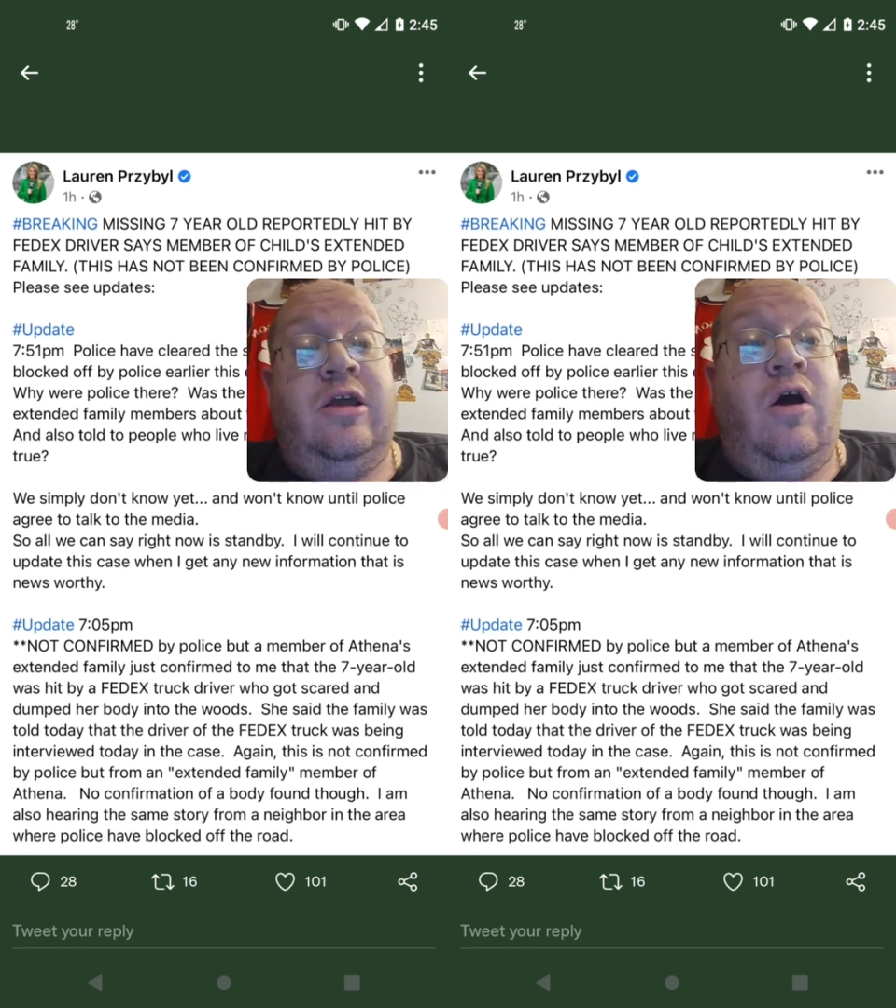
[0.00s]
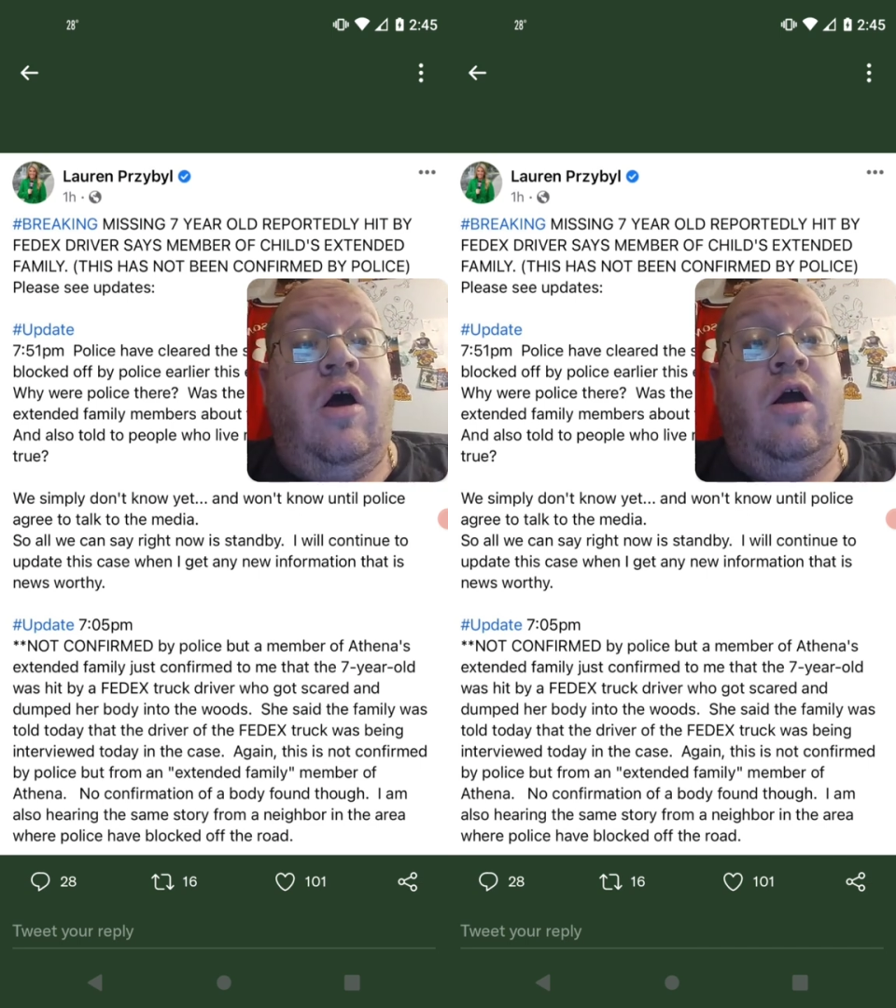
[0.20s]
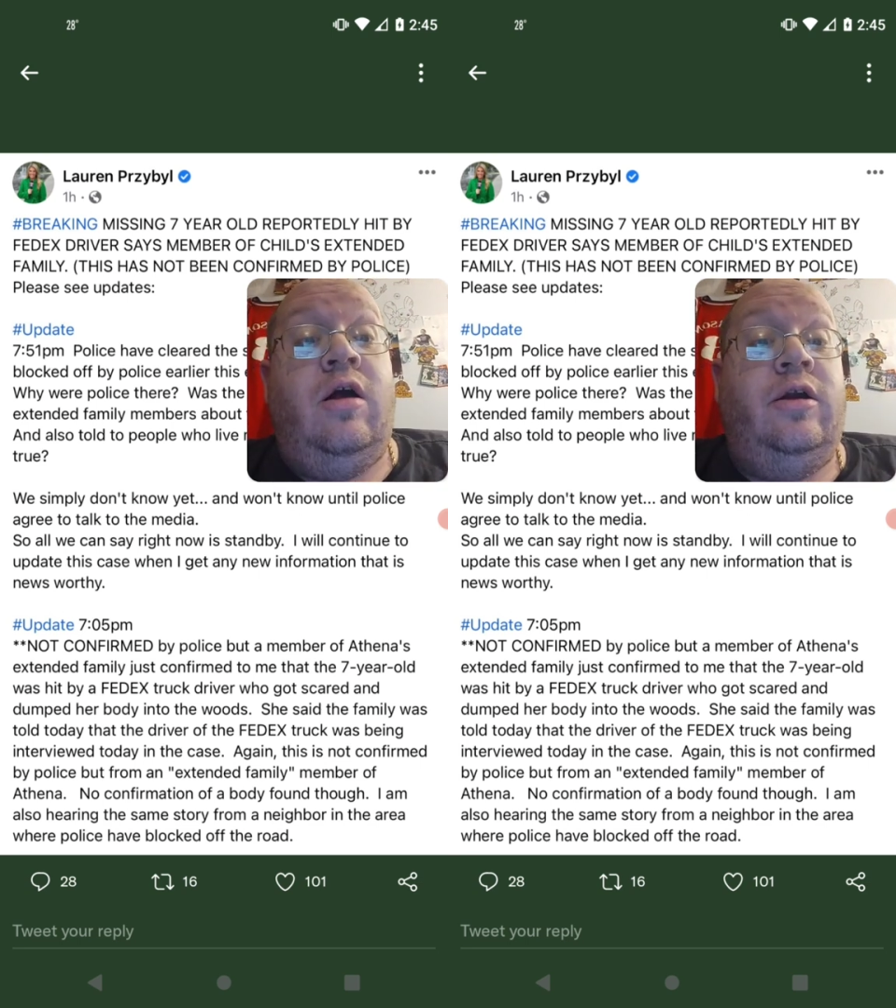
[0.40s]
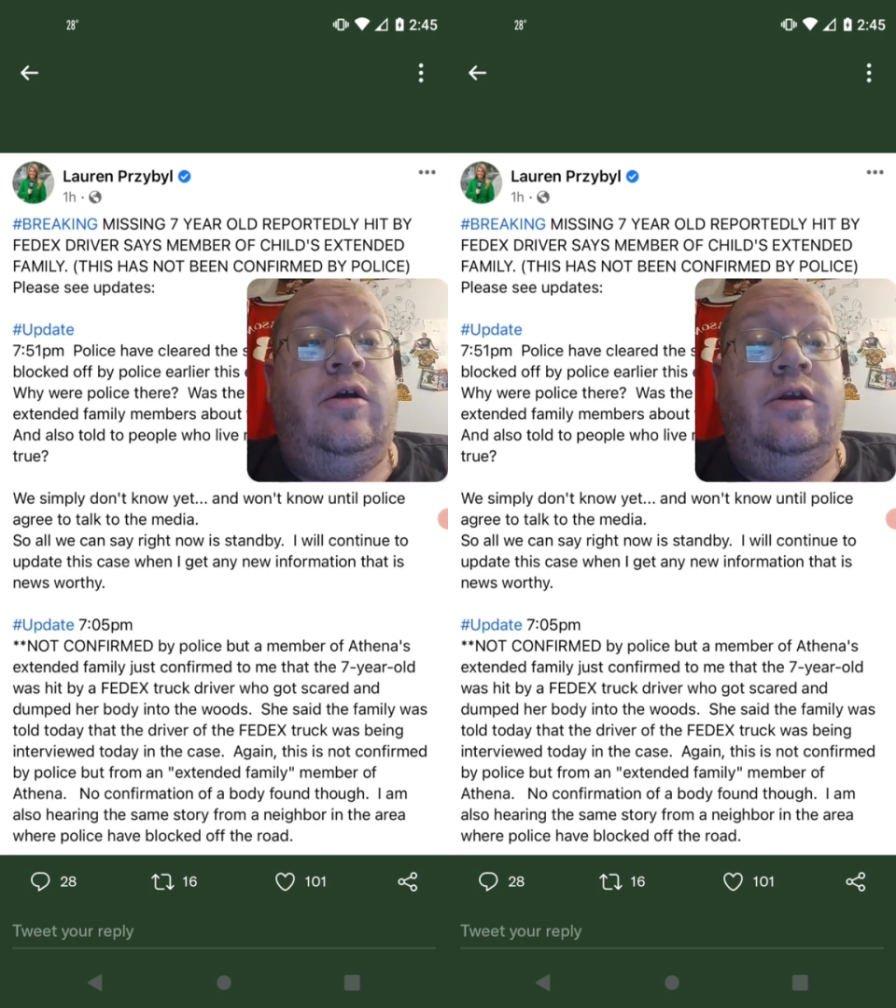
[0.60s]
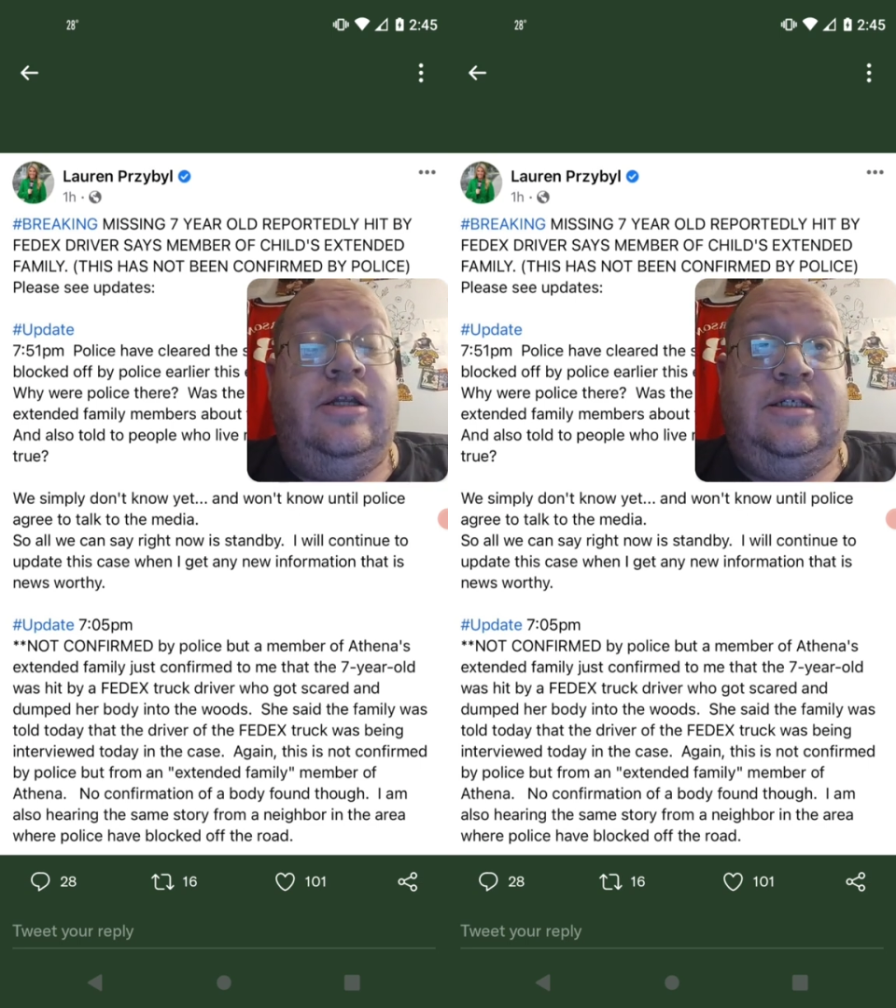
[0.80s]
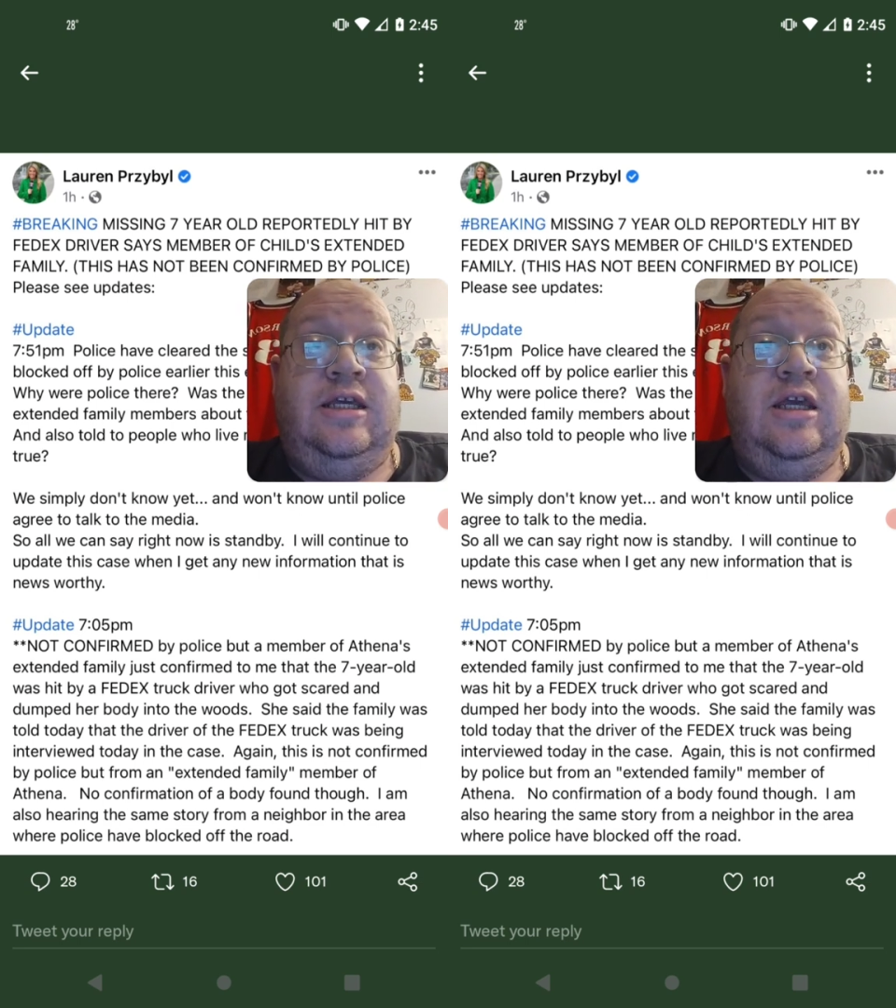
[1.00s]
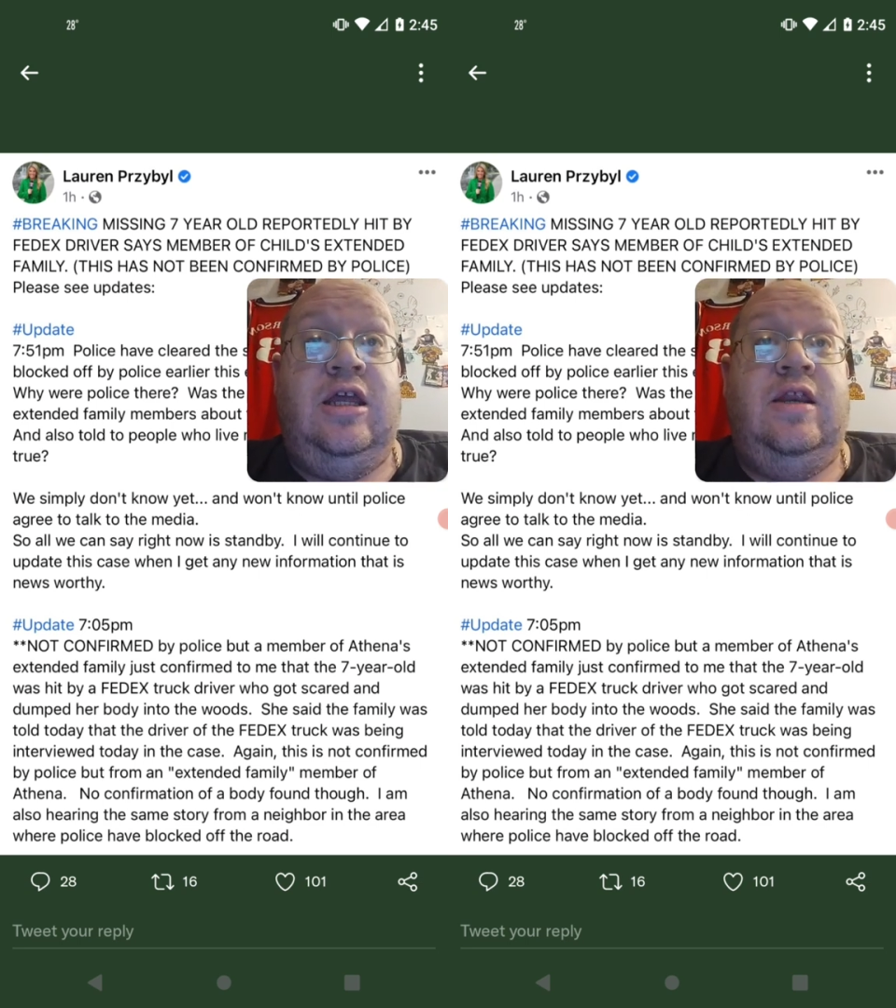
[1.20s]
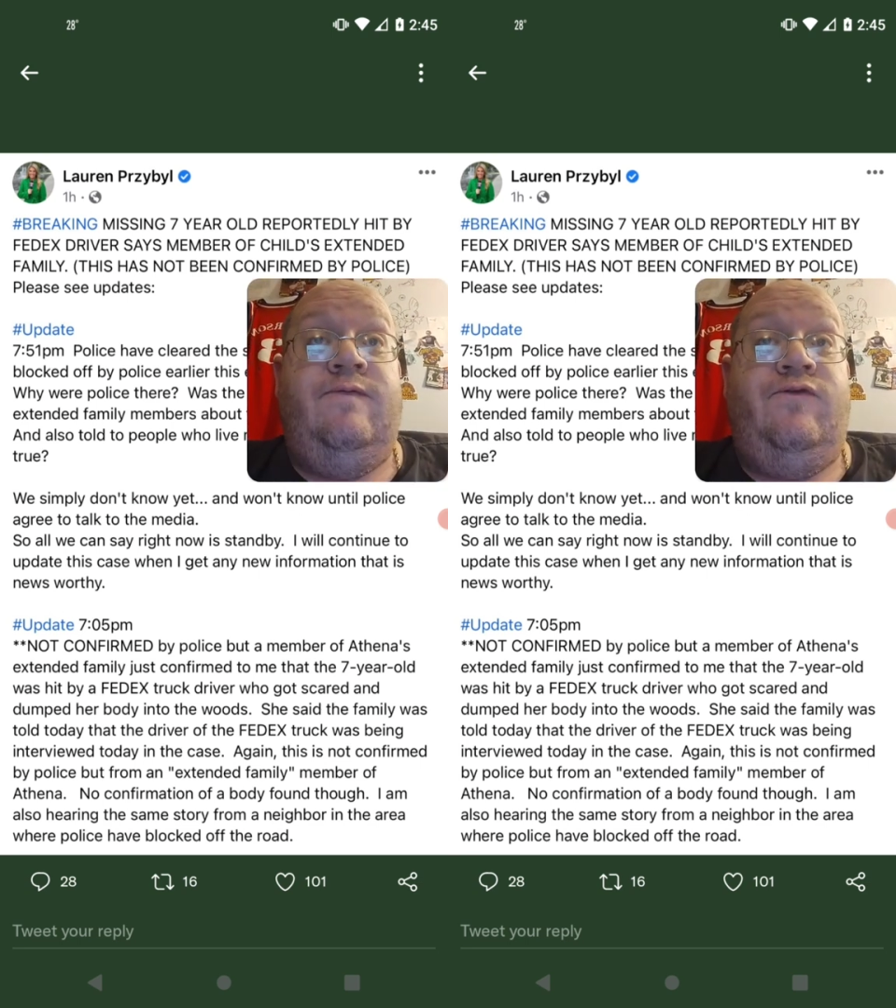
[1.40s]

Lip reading: hard on this kid